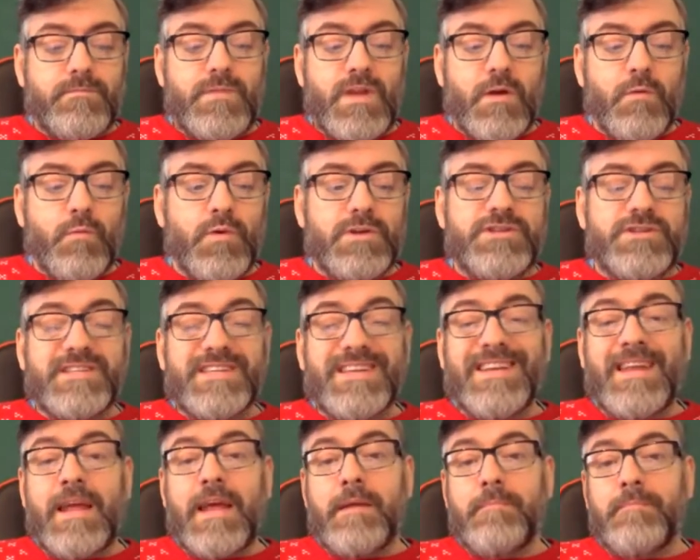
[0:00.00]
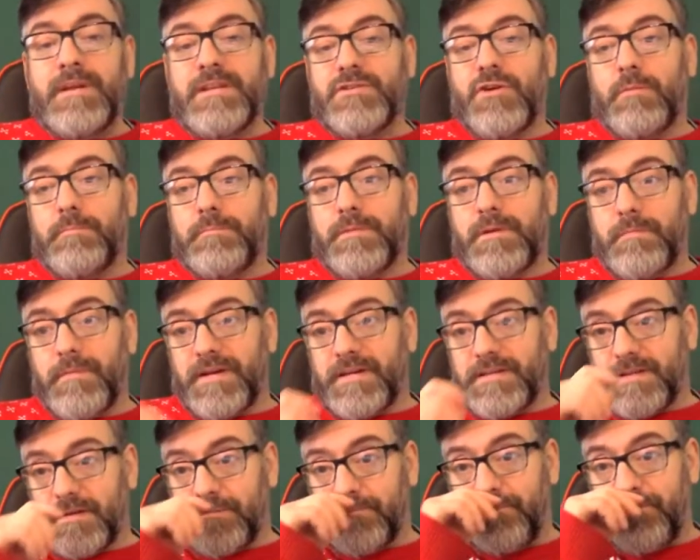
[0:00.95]
which is an image
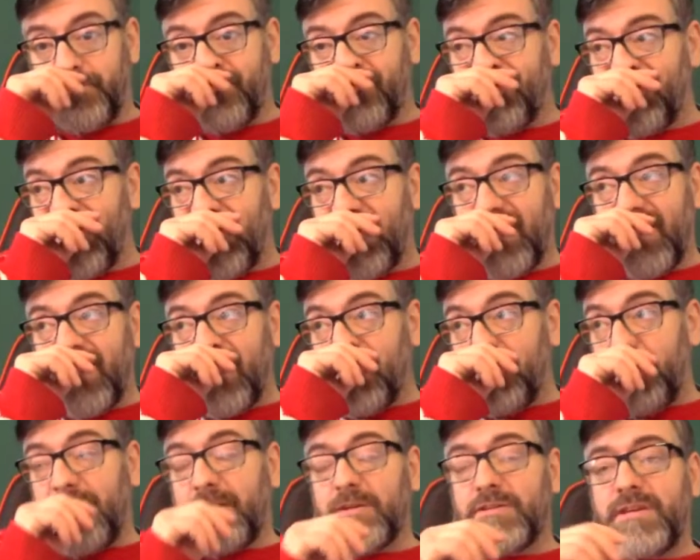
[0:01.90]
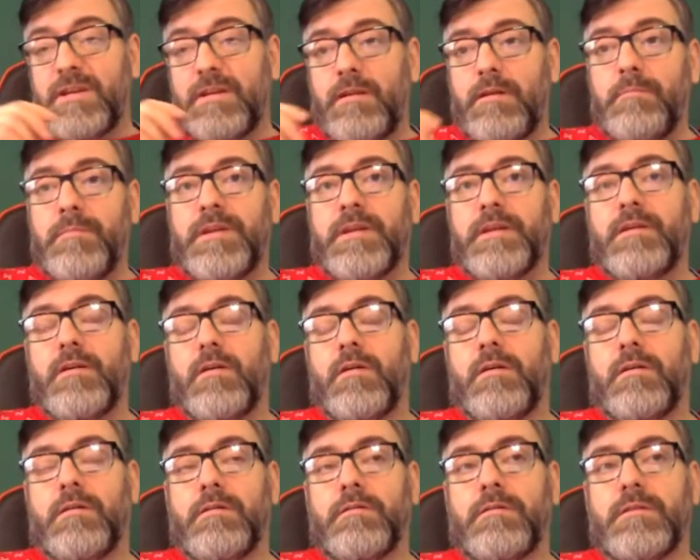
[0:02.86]
optimizer. Because you're limited
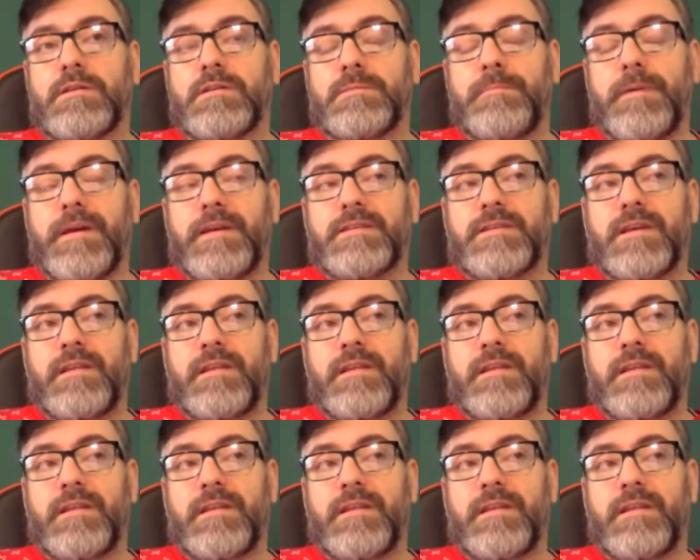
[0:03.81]
on the space,